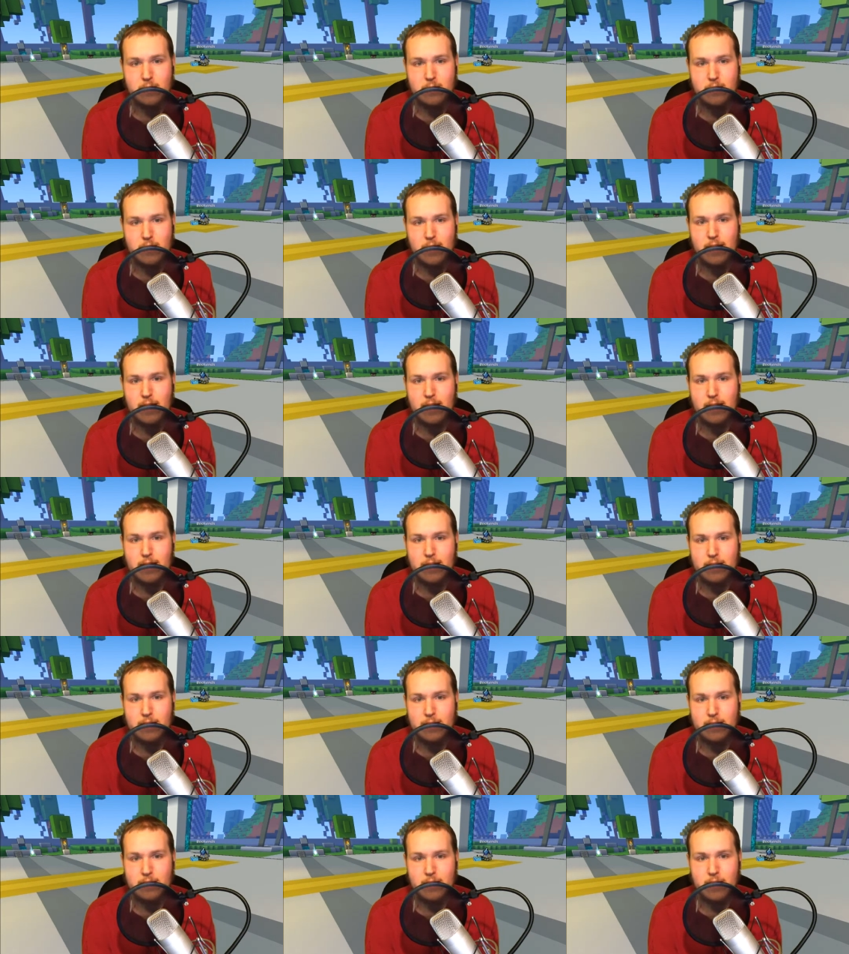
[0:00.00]

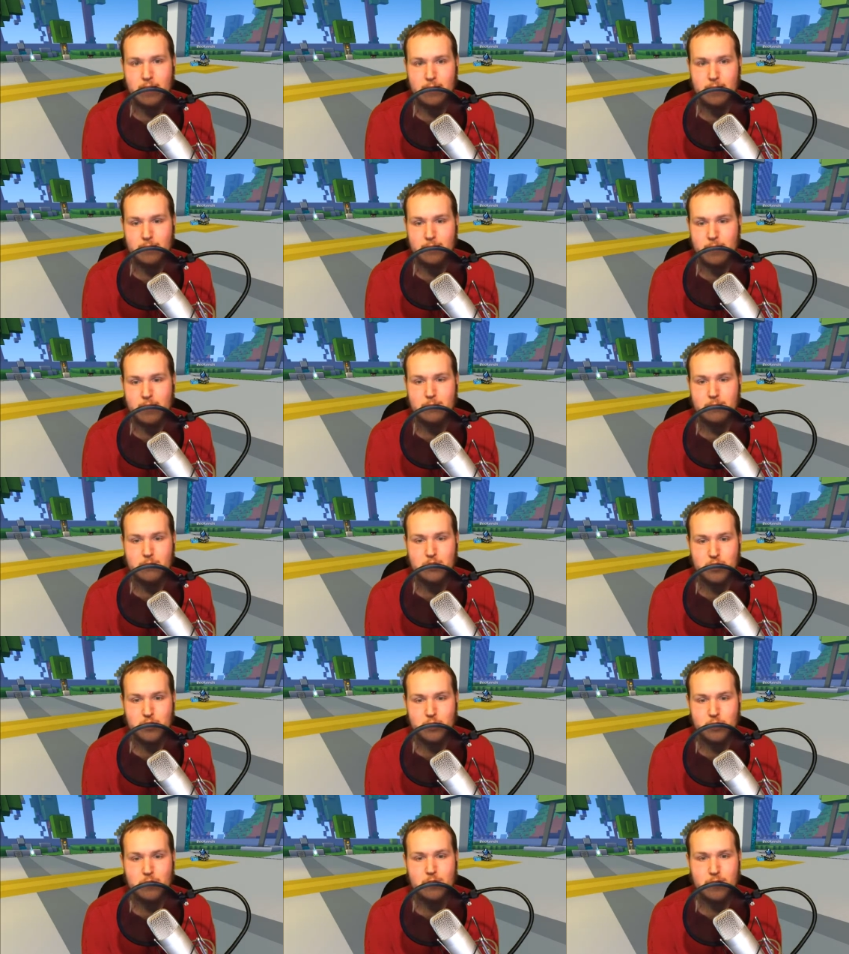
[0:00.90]
and I'm, I'm
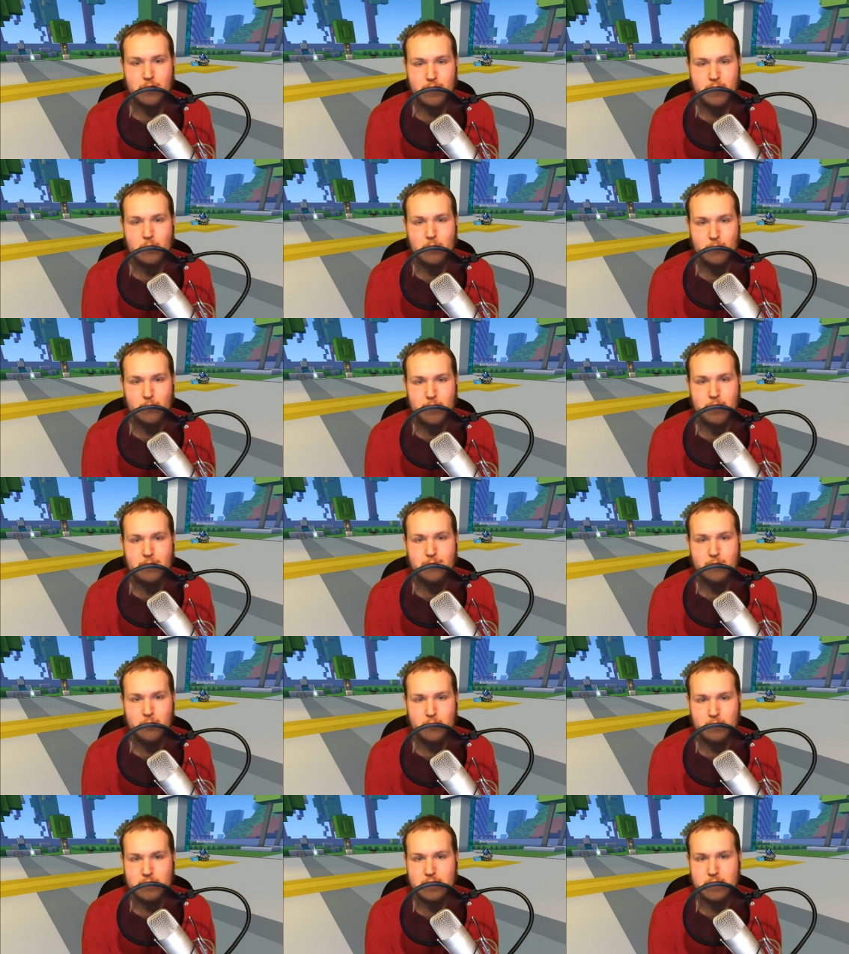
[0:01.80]
sure that they will be
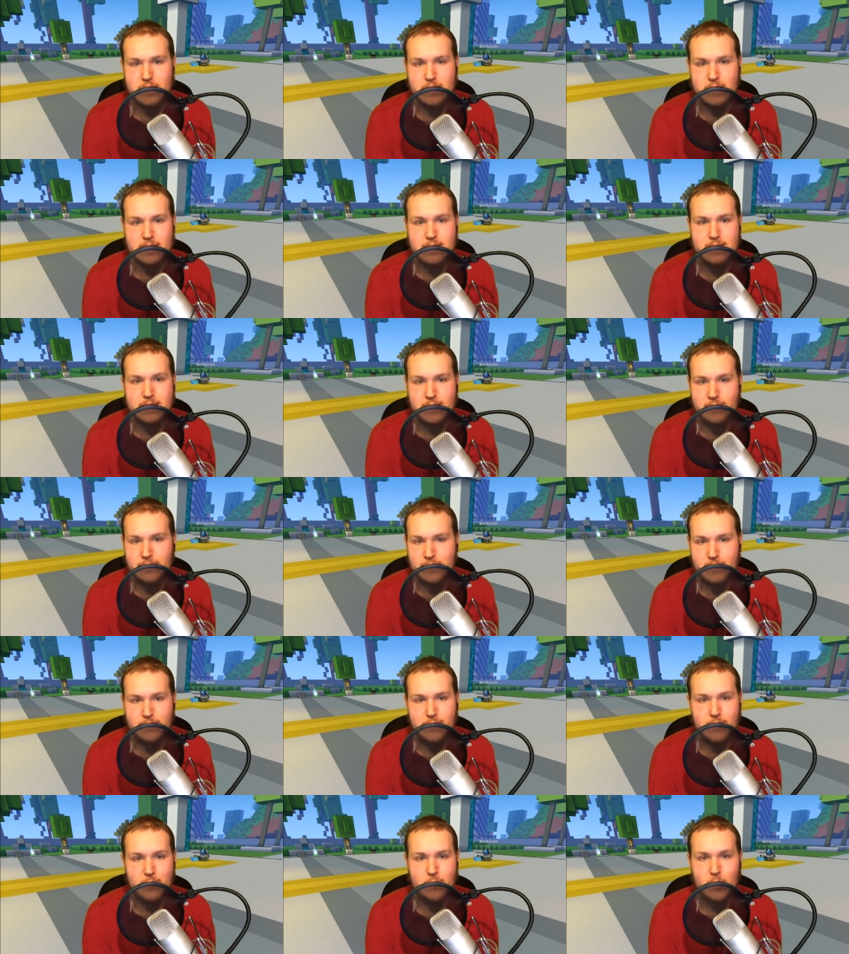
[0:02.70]
enforcing this even
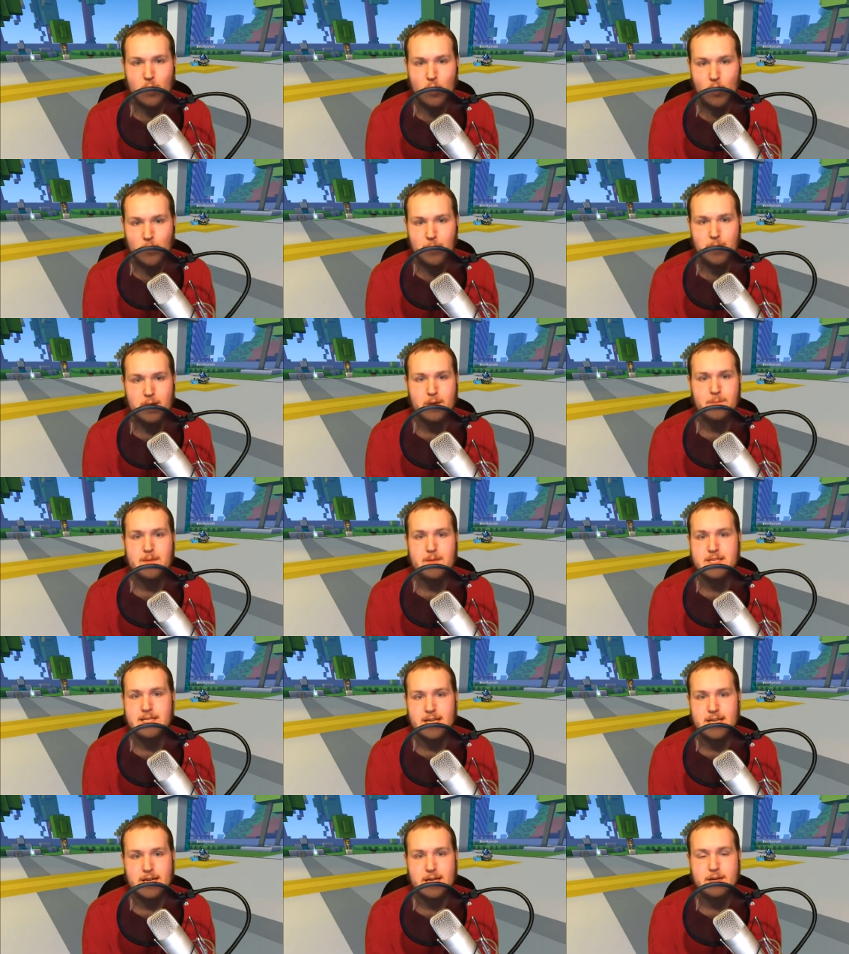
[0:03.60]
if you open up a
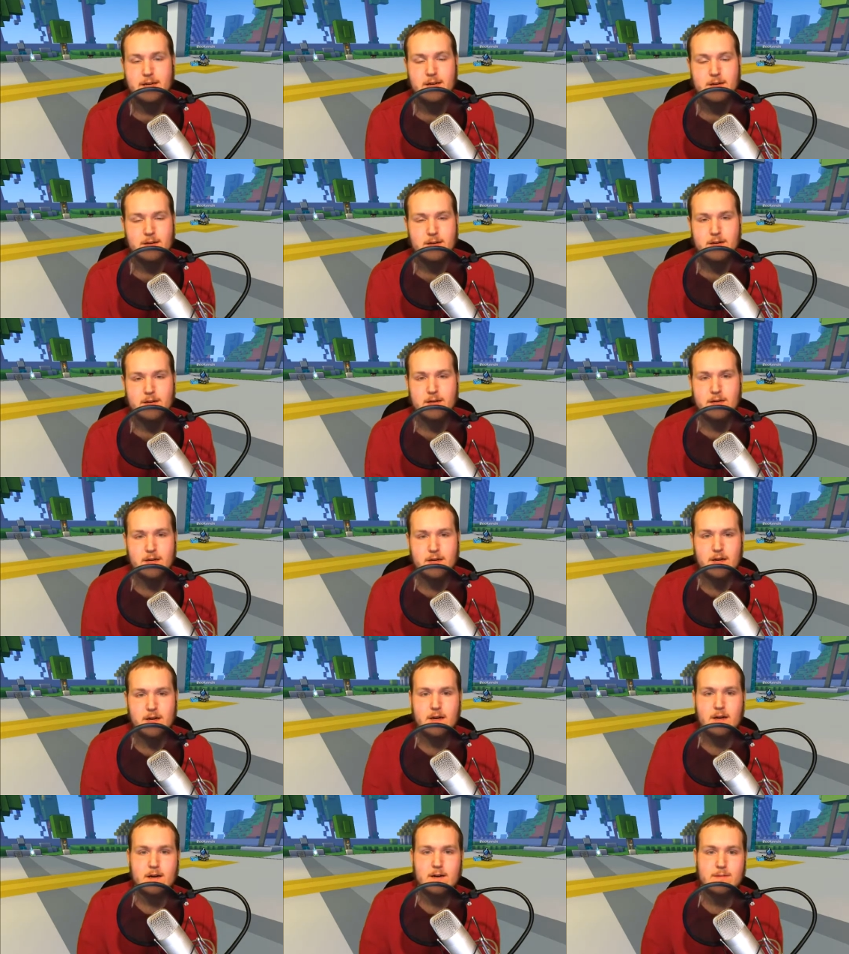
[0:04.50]
ticket
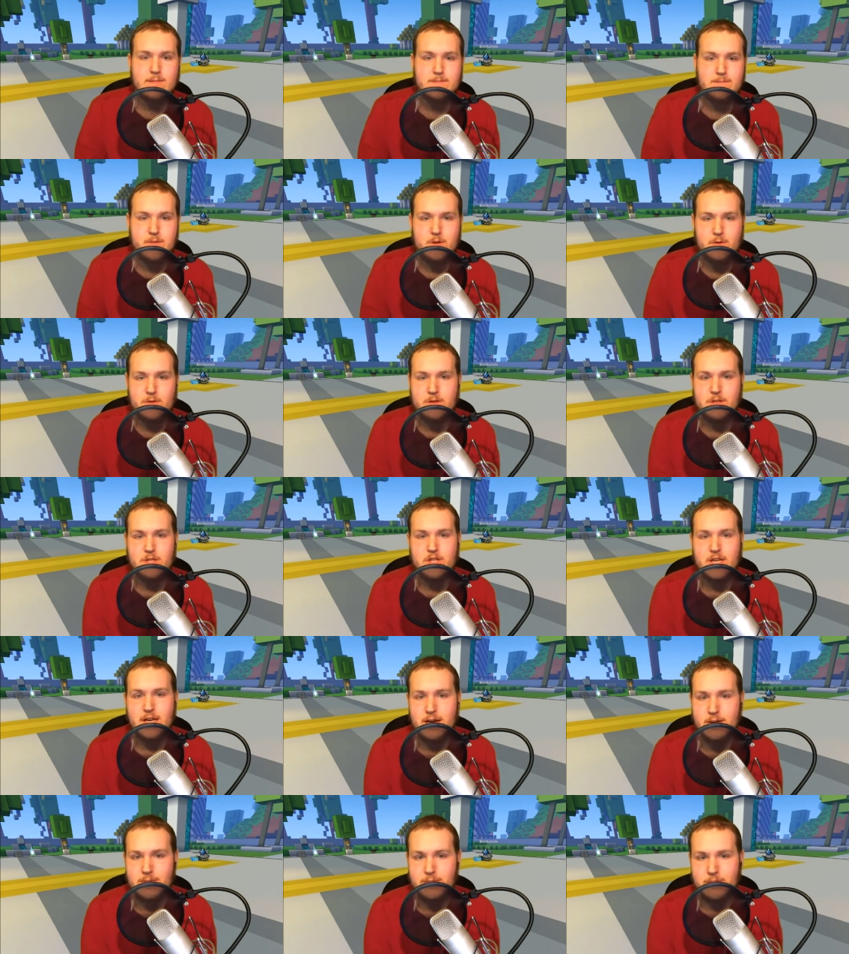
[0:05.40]
um, to a
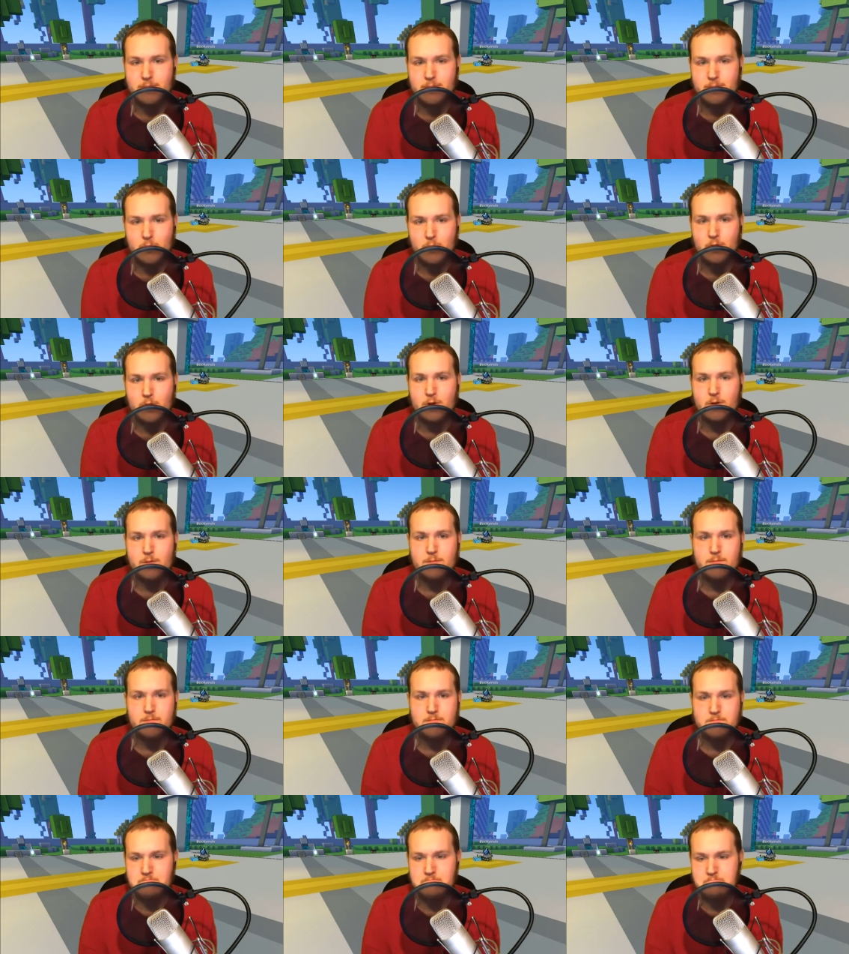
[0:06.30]
GM or
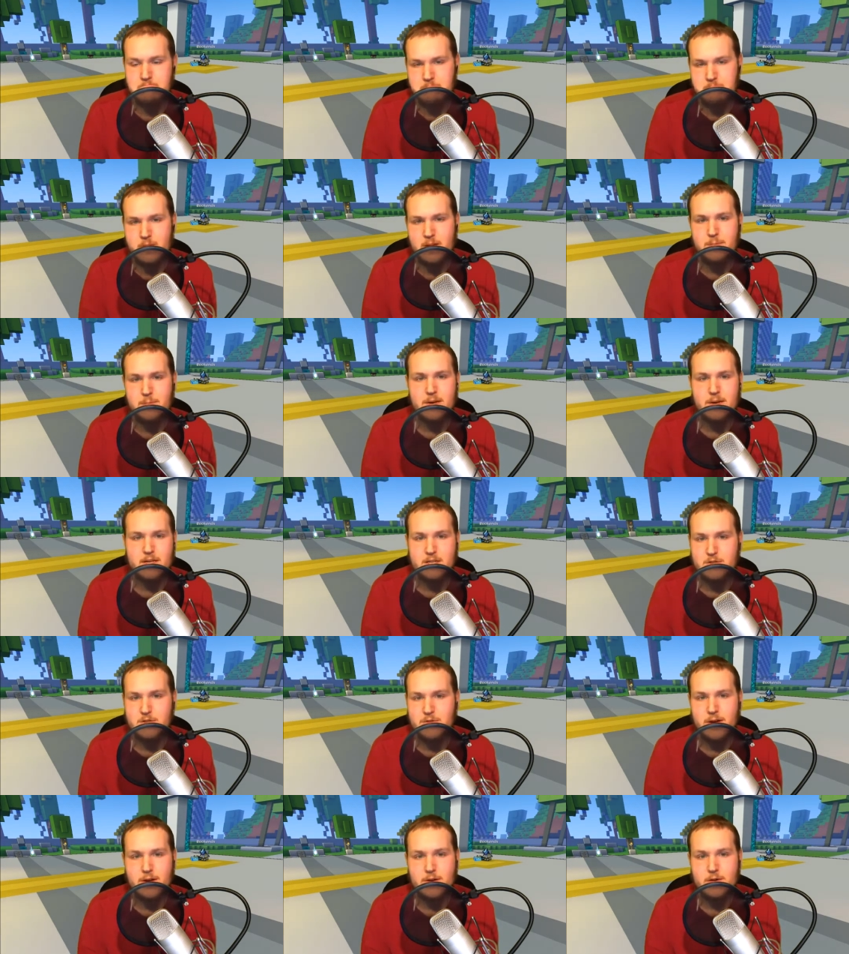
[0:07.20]

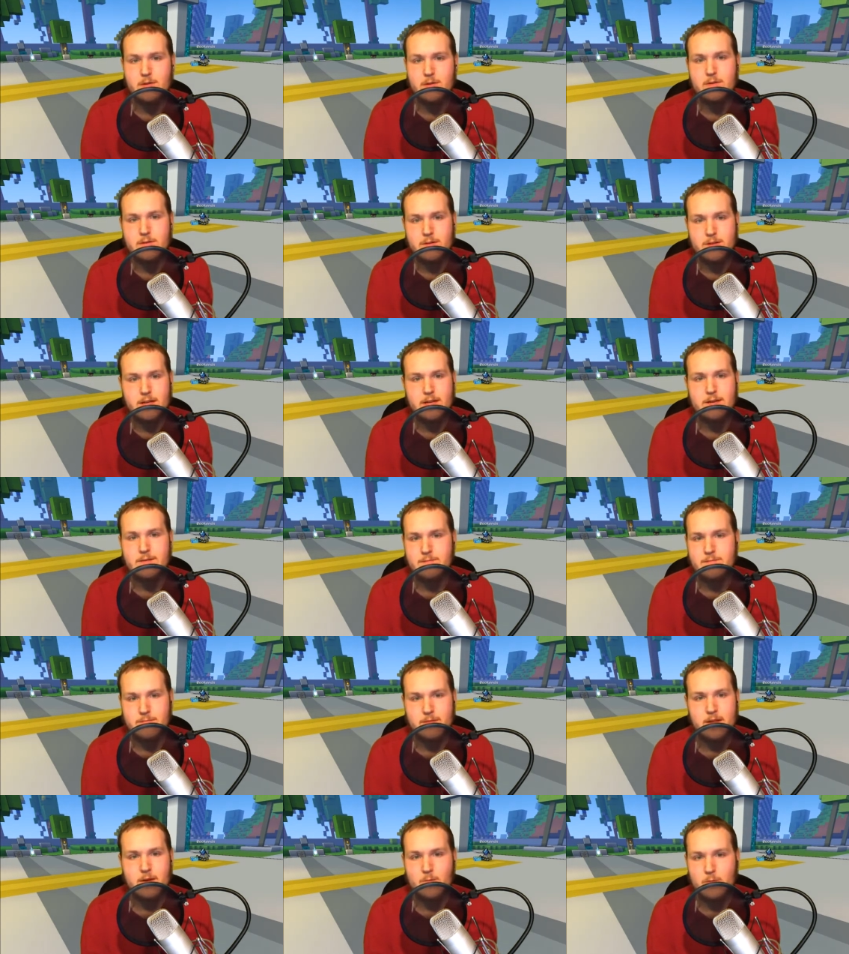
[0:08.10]
administrator that
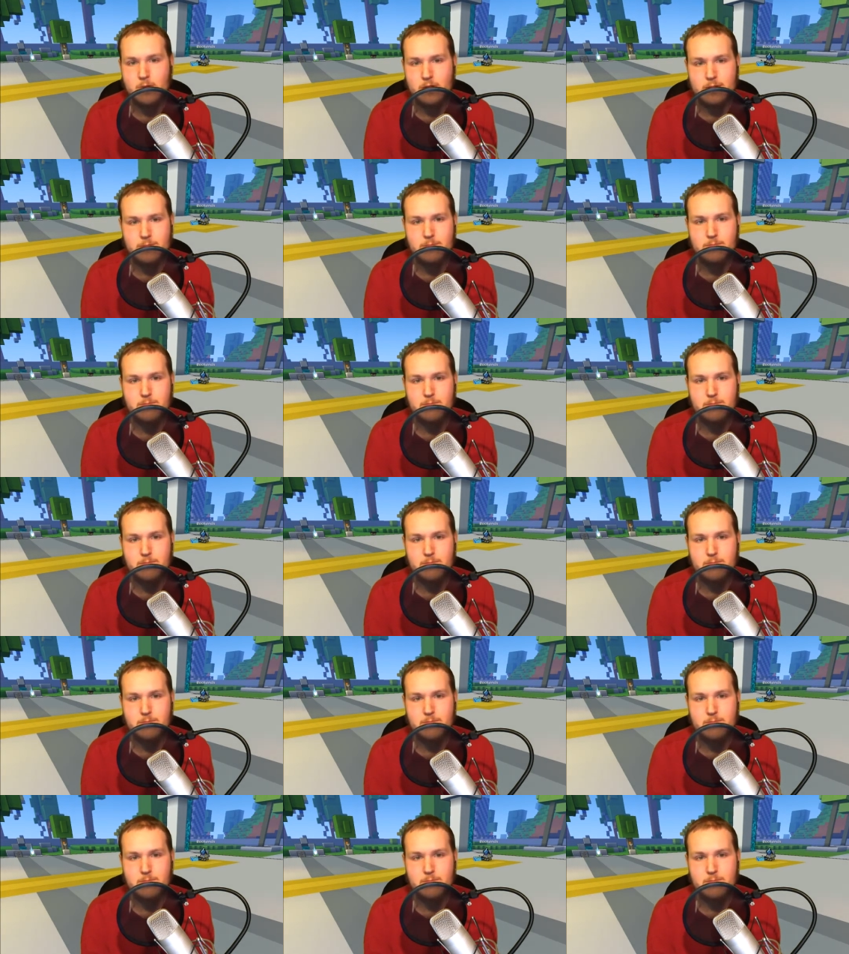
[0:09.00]
they will